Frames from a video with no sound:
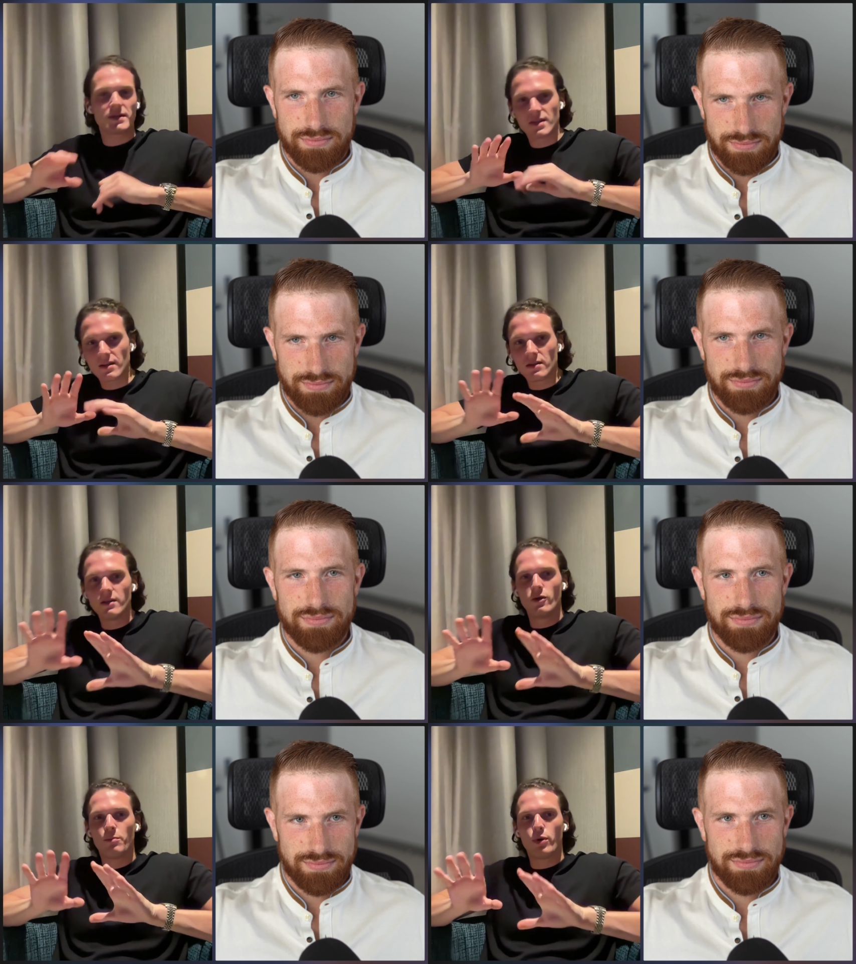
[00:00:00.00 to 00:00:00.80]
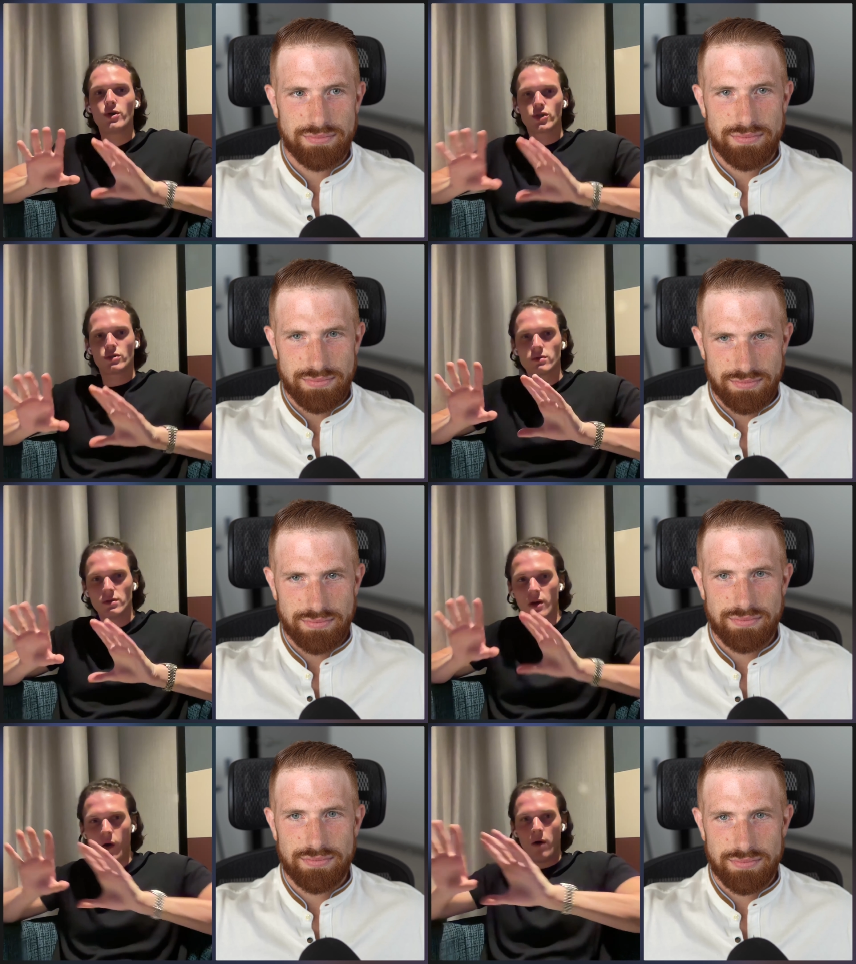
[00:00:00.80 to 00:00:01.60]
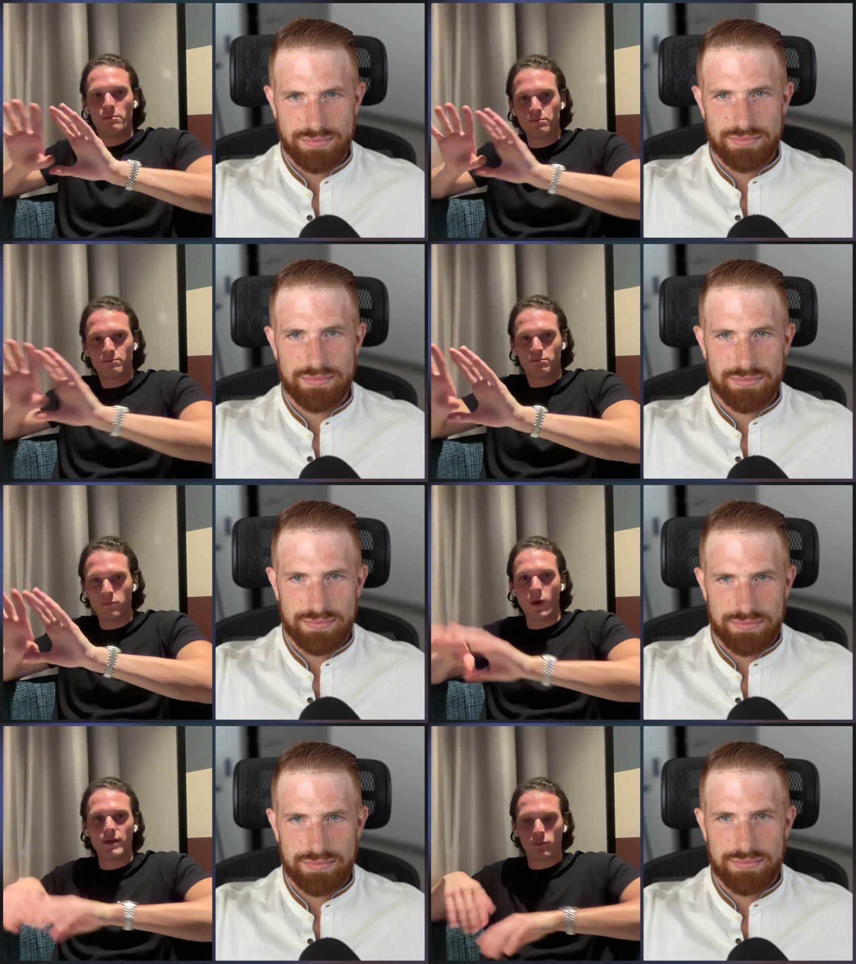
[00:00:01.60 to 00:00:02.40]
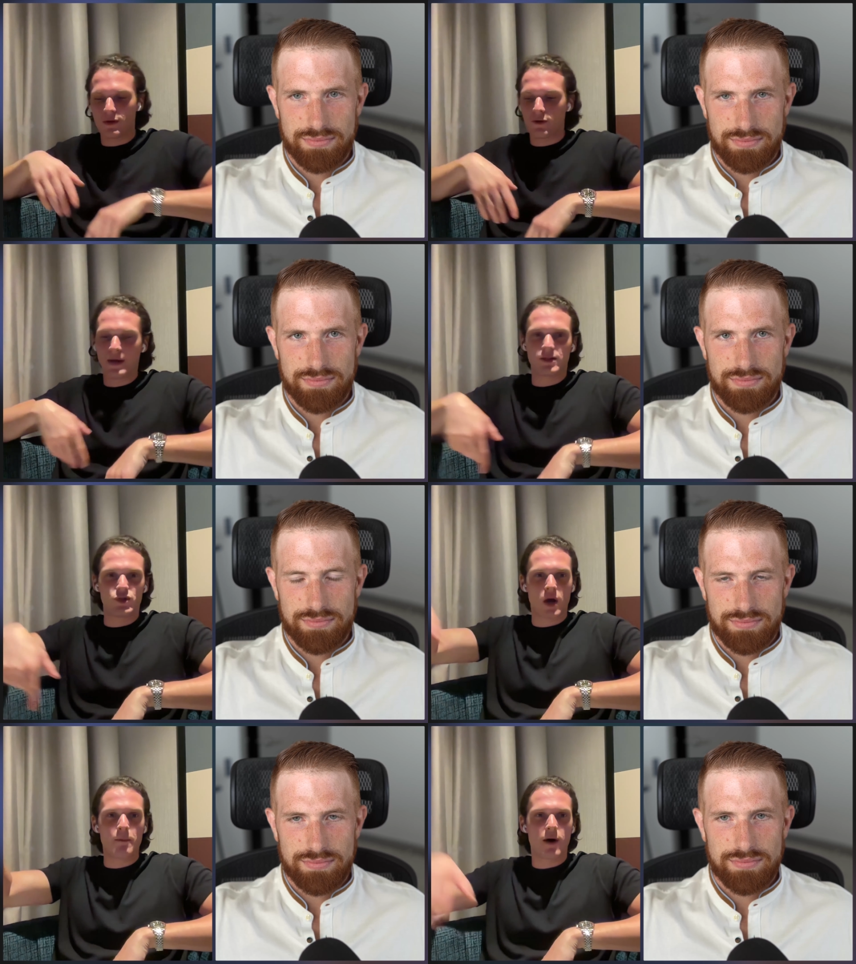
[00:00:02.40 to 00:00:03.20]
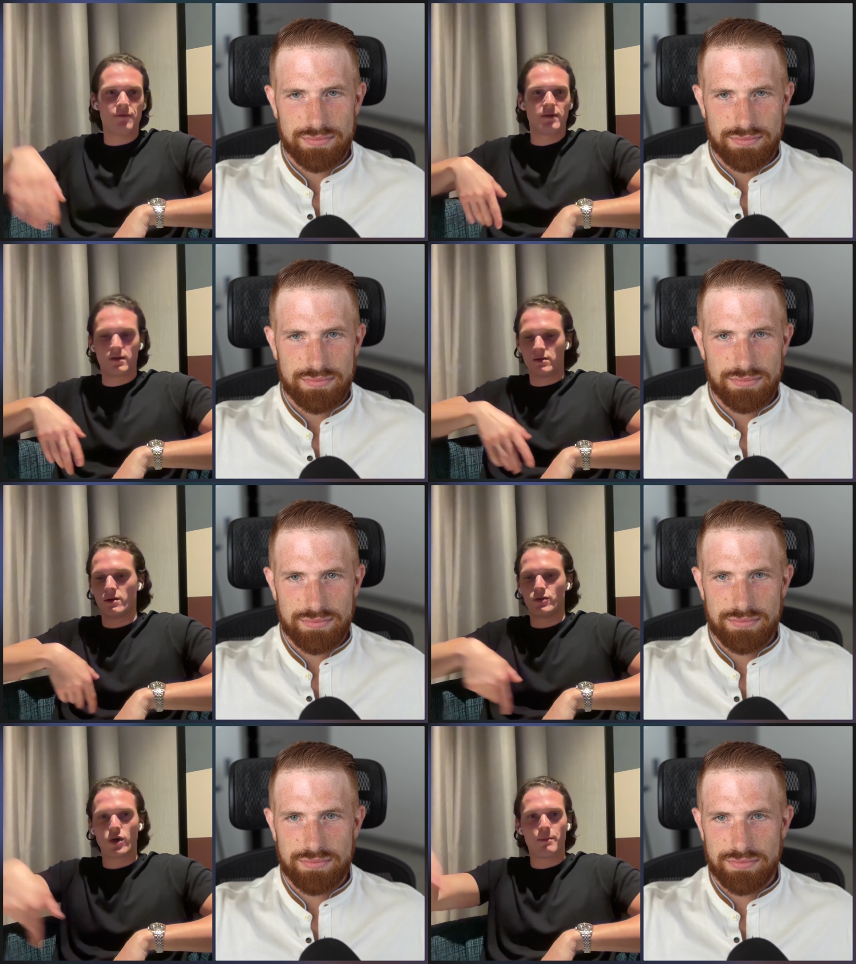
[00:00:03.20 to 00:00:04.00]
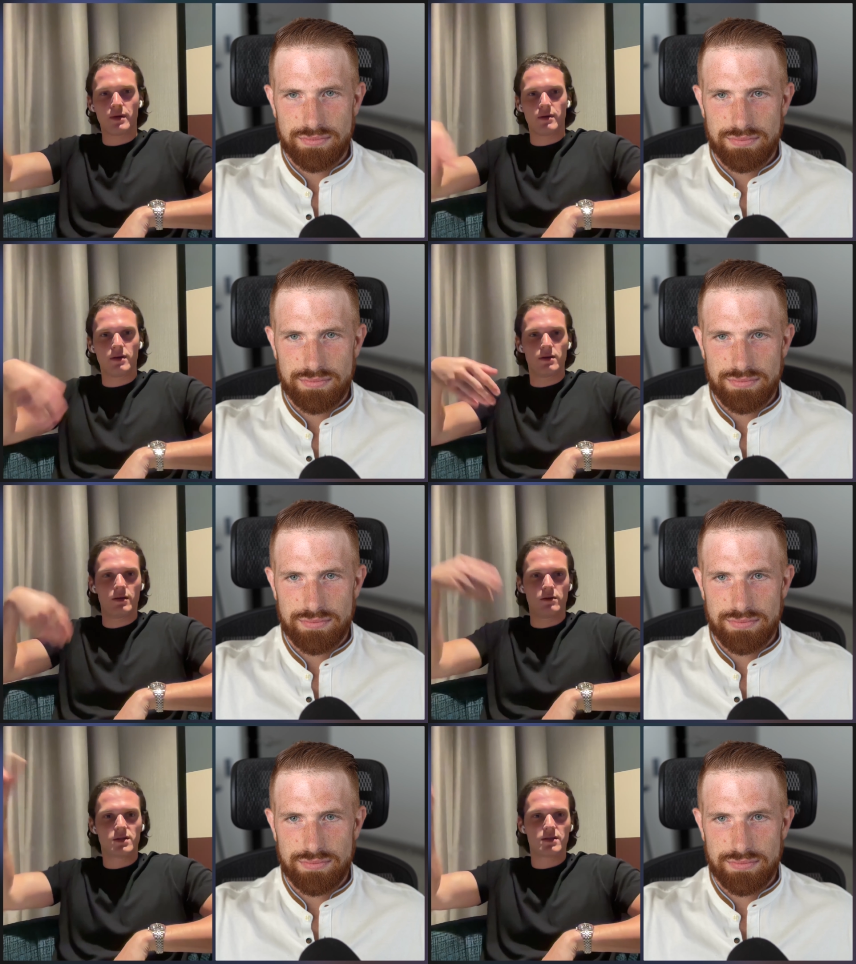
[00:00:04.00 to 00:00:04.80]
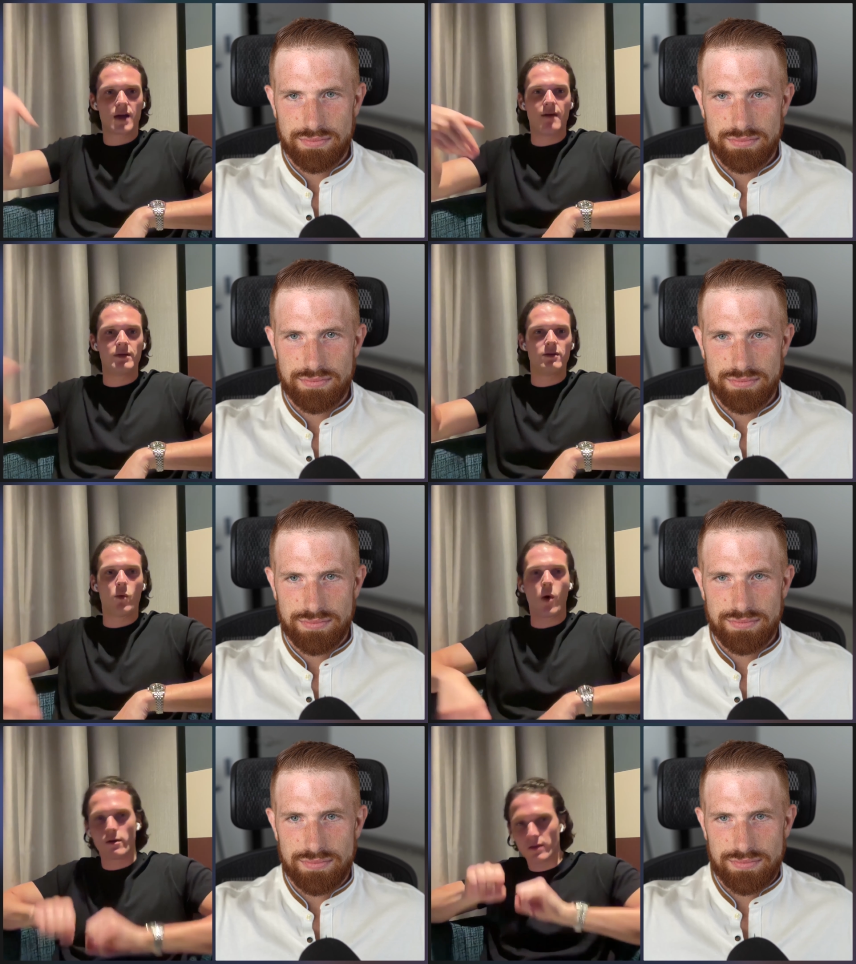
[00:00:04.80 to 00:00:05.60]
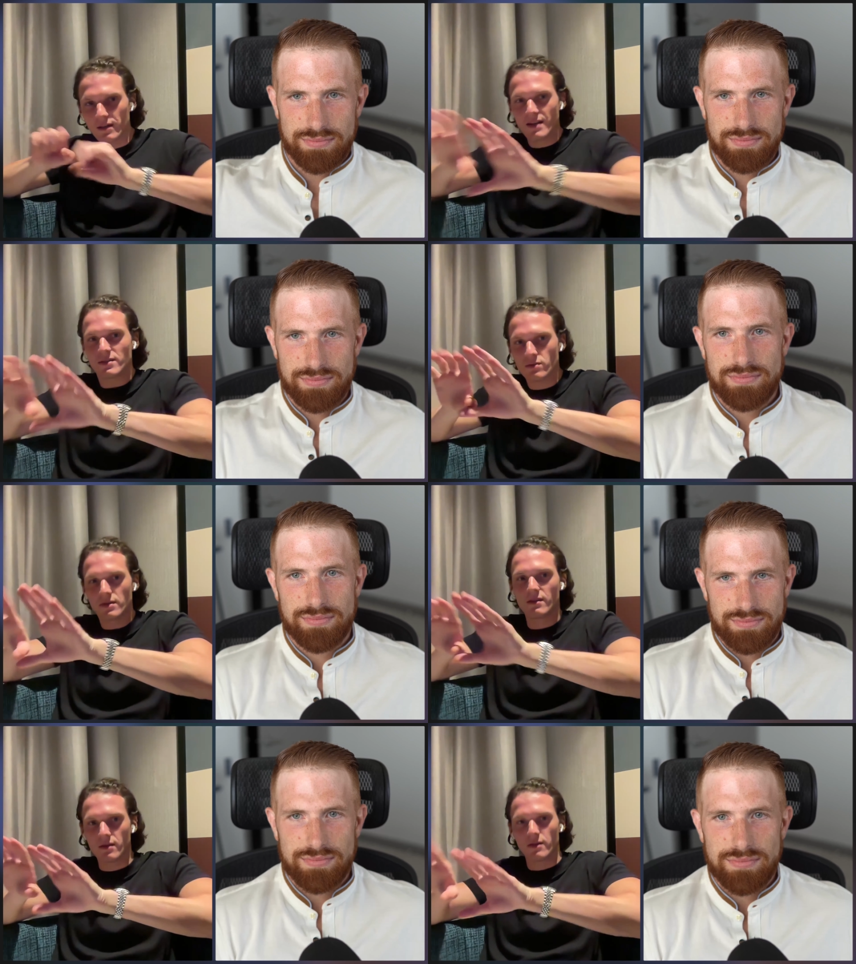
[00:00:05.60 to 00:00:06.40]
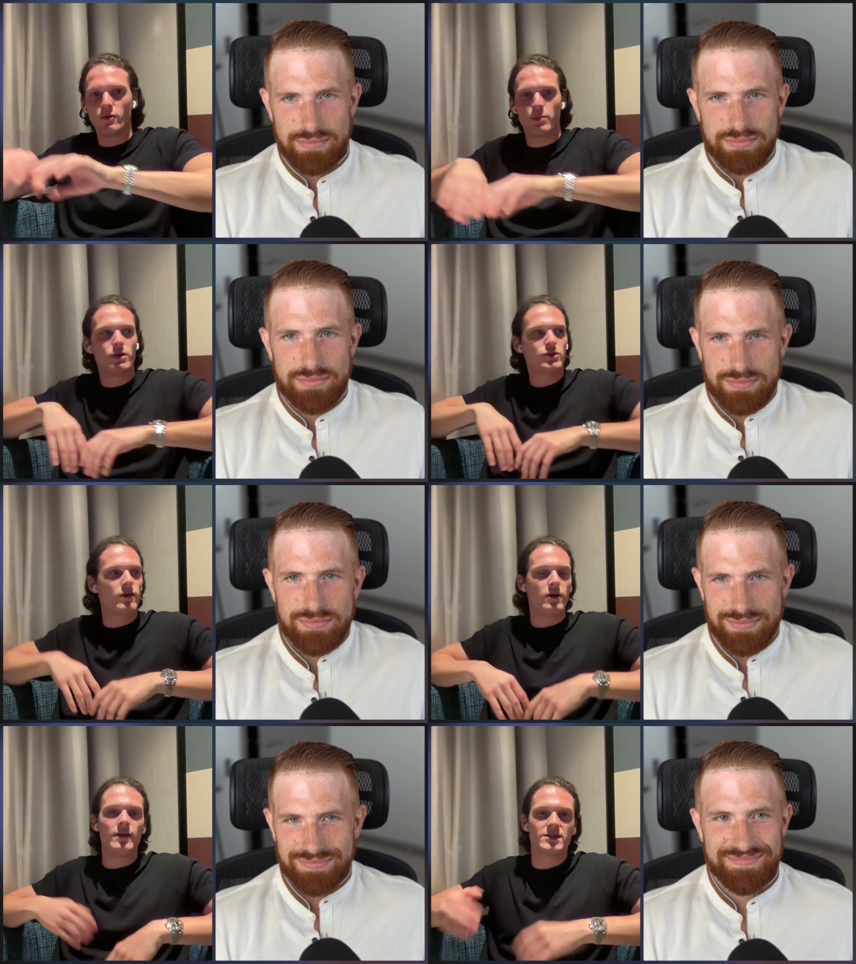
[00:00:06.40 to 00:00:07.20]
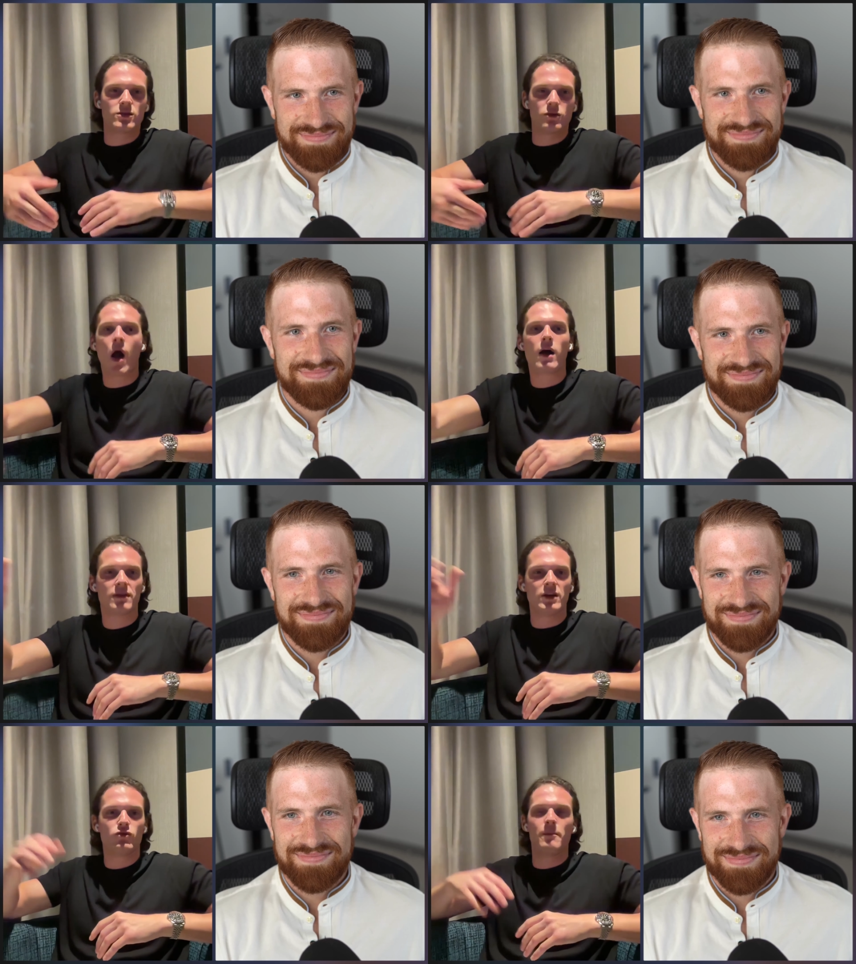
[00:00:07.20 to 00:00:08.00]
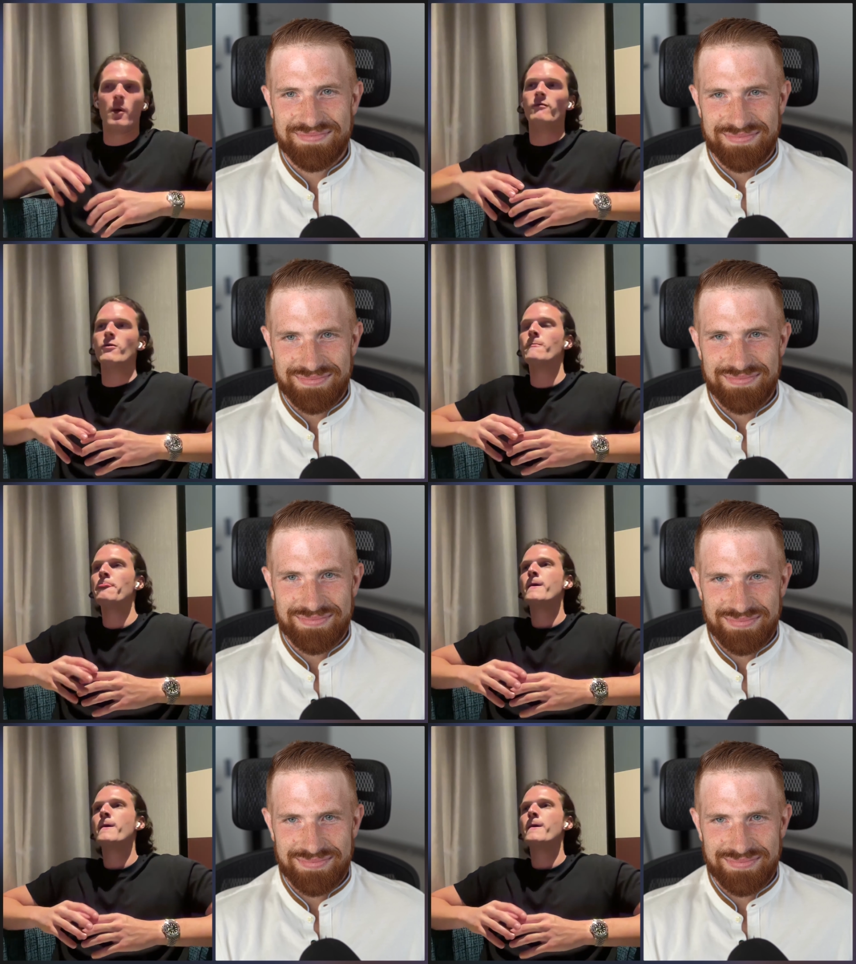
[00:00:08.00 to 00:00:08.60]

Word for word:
Speaker 1: That's like the little push, you know, When, when they're about to jump off the, you know, jump into the, you know, just dive into the water, like that's the, the little push, right? Or that's the rock they trip over.